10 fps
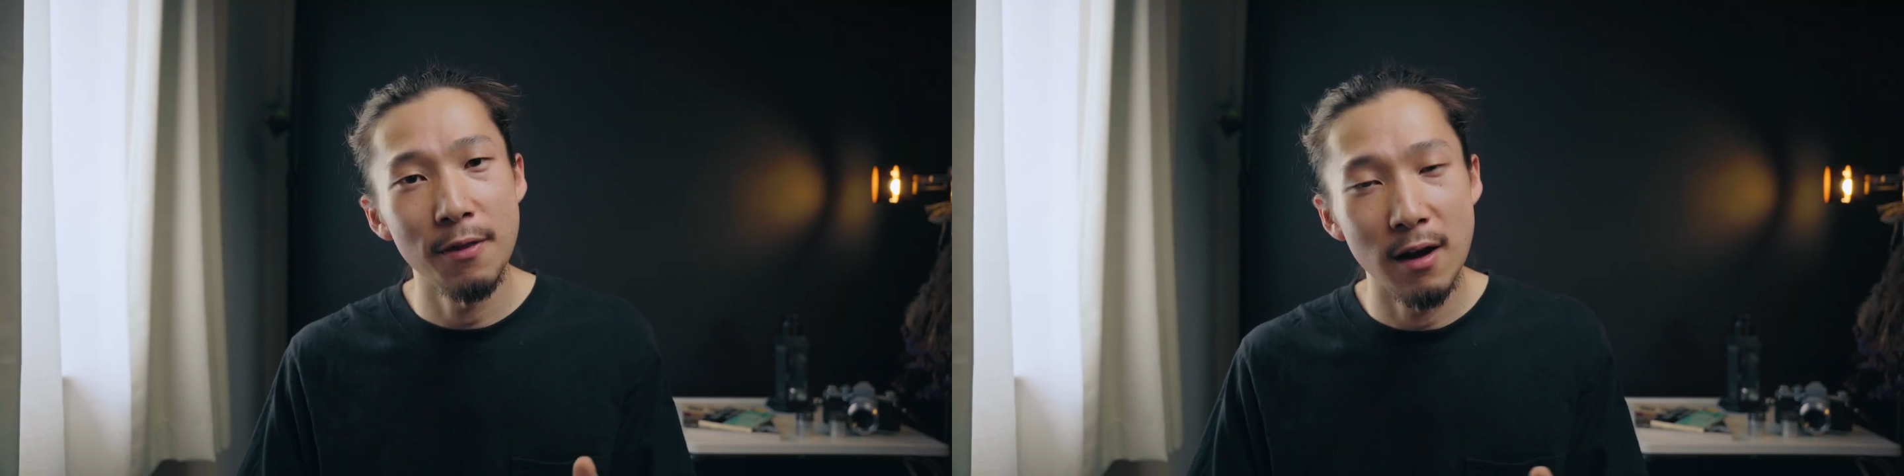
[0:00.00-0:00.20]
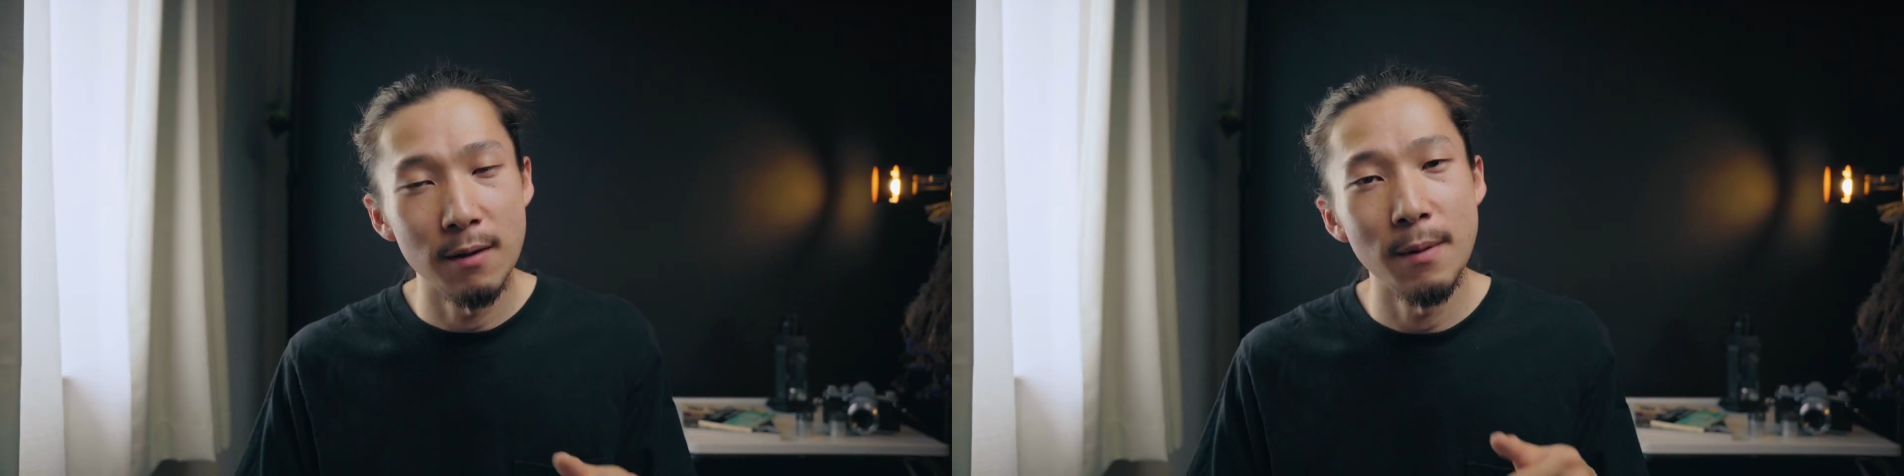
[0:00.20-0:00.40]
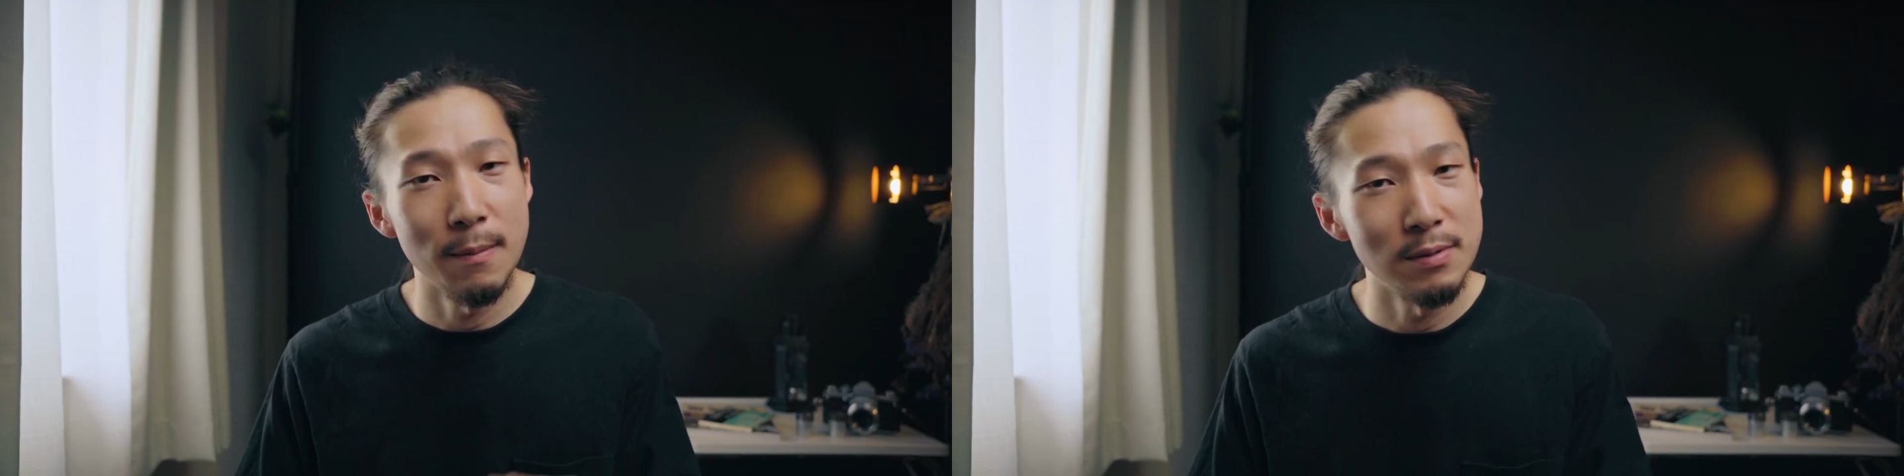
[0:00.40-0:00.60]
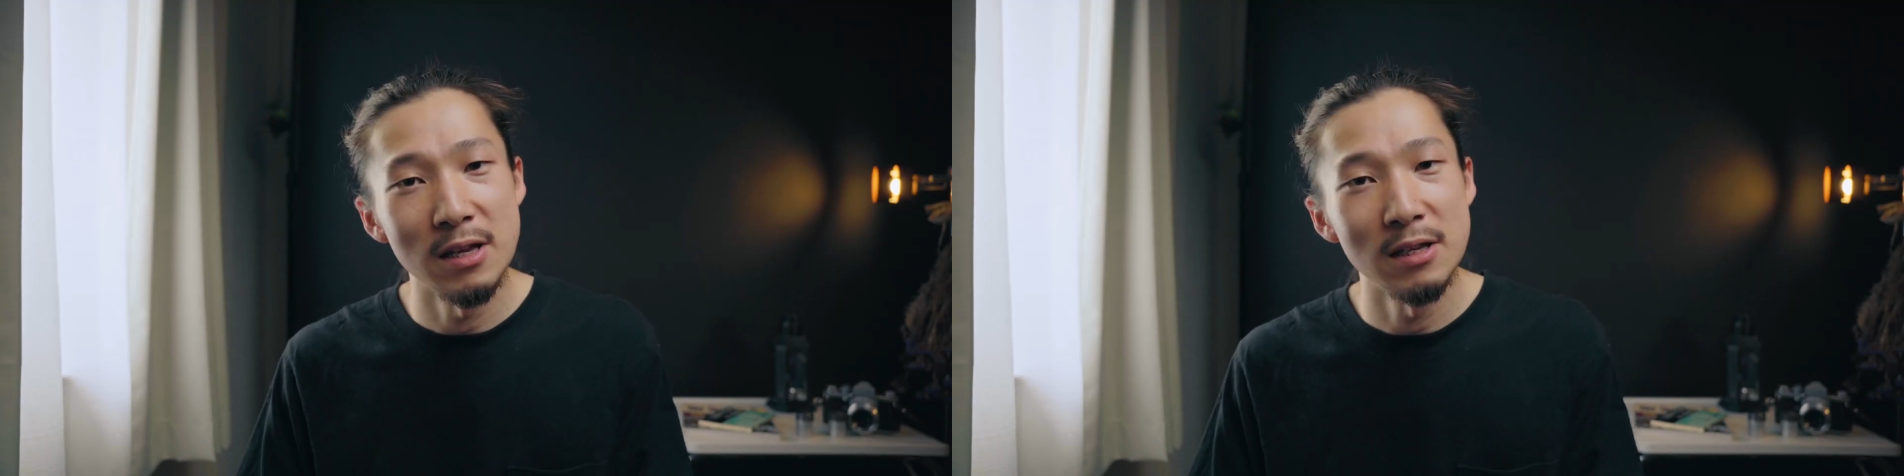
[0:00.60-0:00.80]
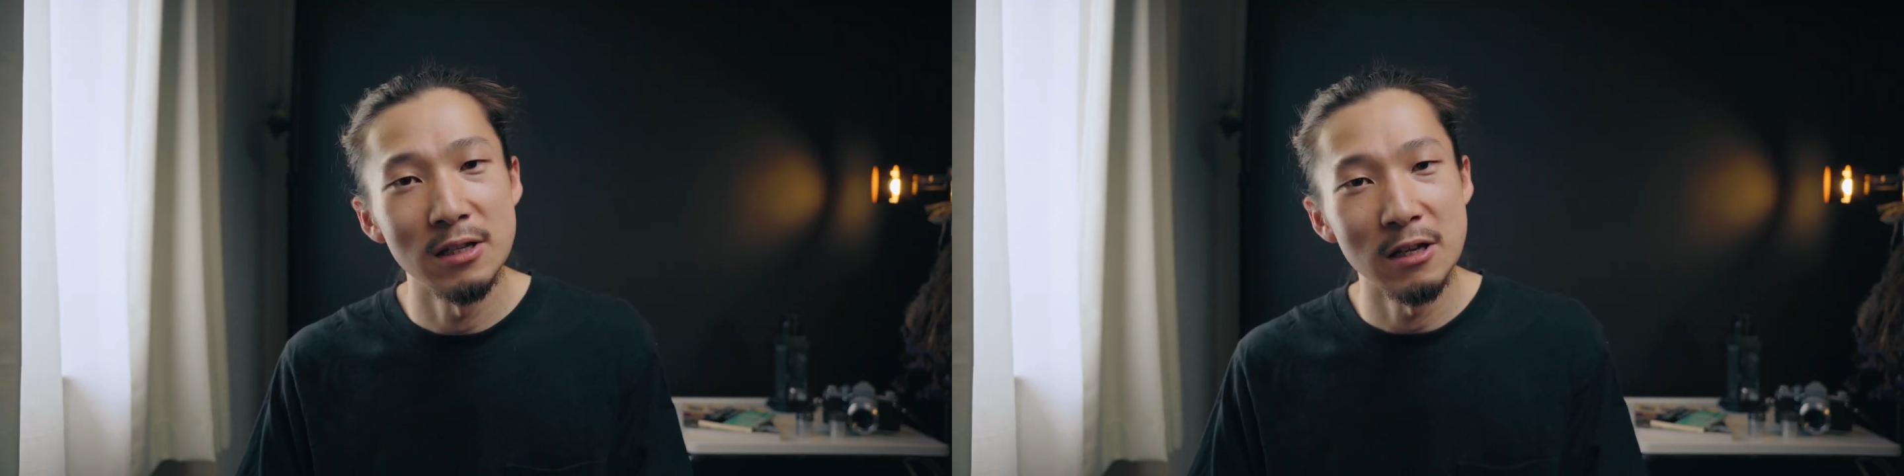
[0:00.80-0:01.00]
of
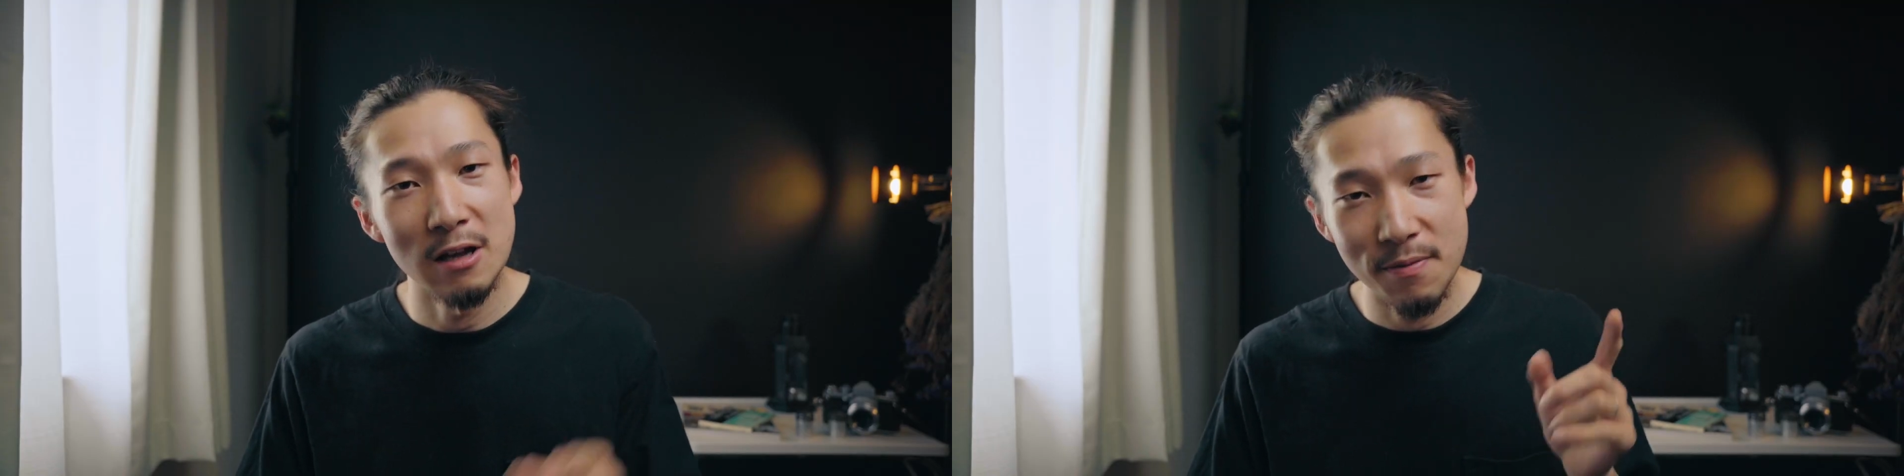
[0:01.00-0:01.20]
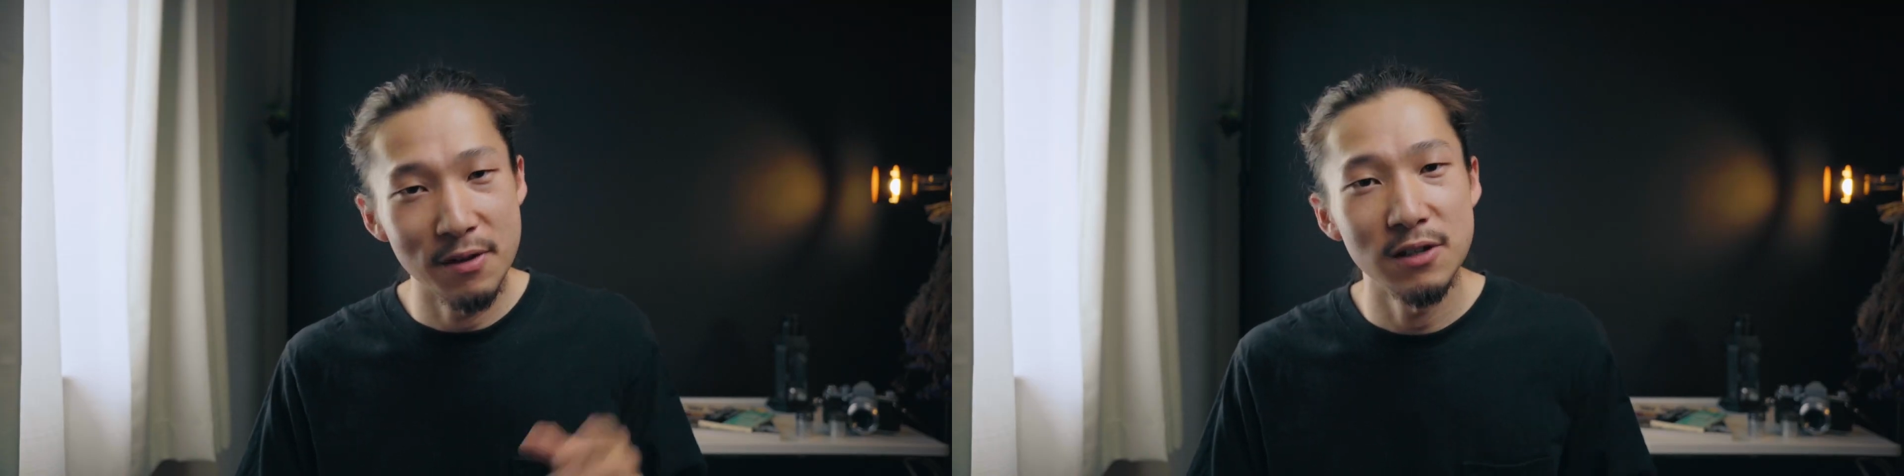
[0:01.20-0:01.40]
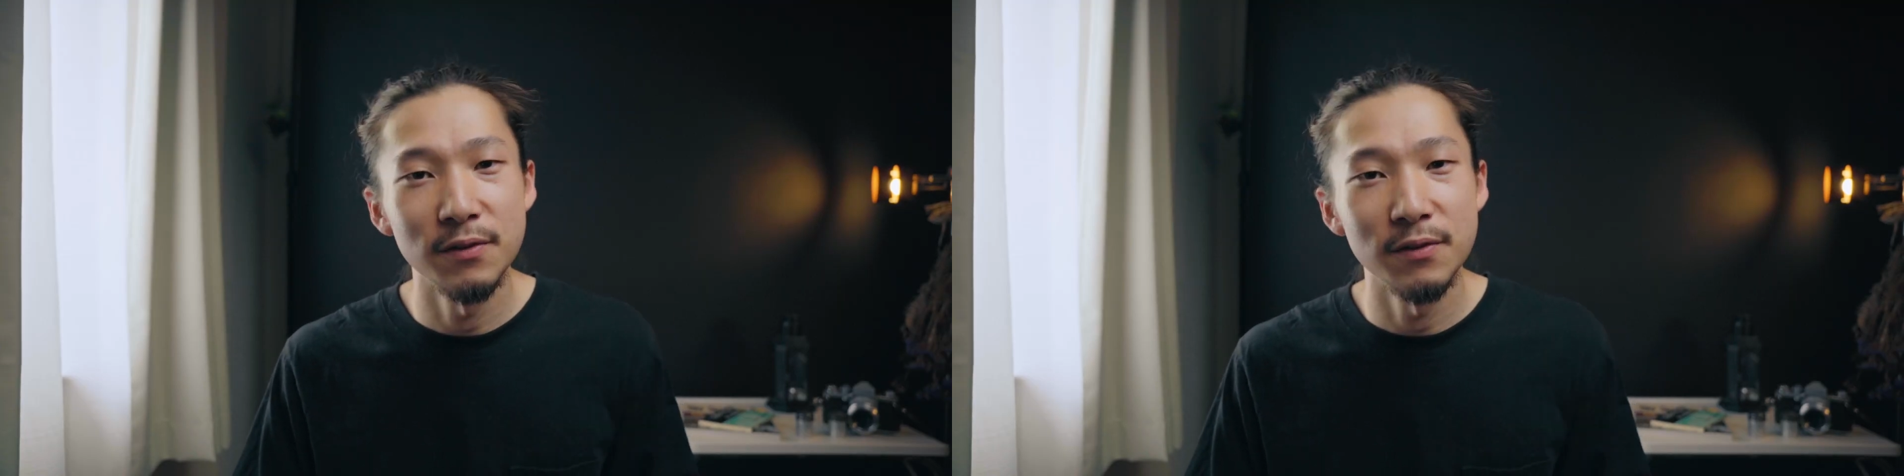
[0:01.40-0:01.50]
APS-C in this